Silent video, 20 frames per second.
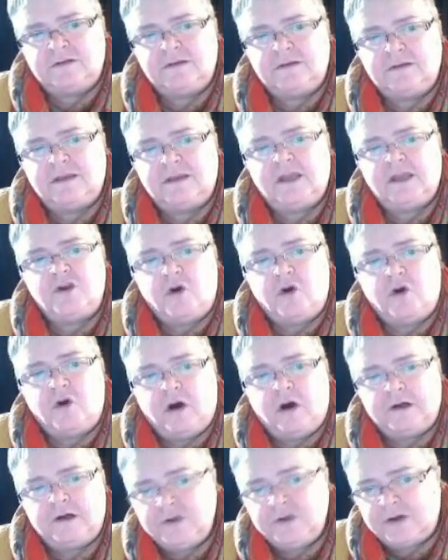and all
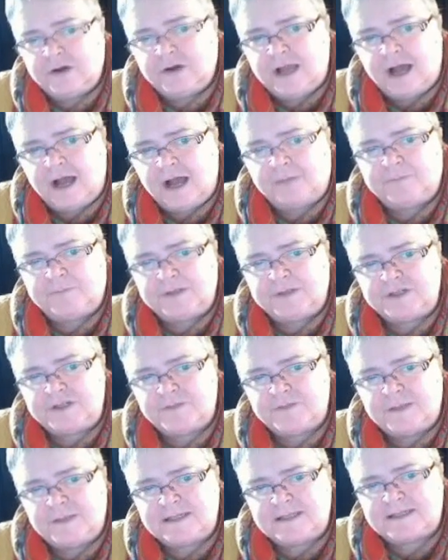your
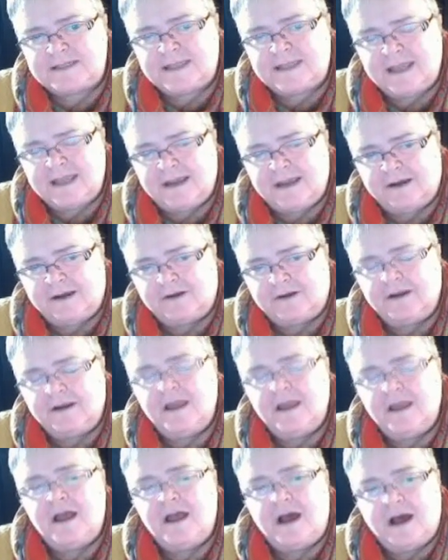accomplishments there
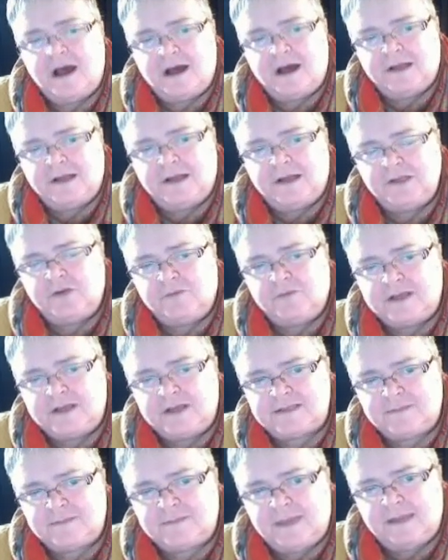on your
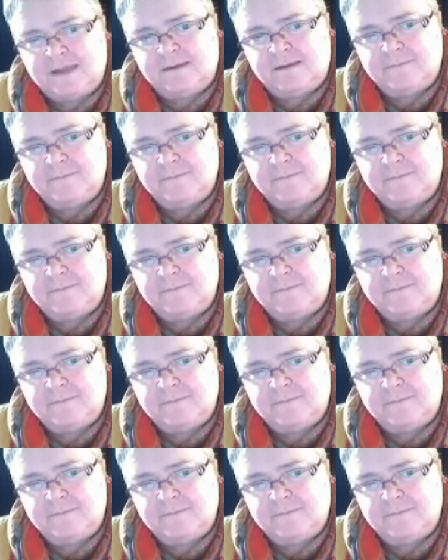resume.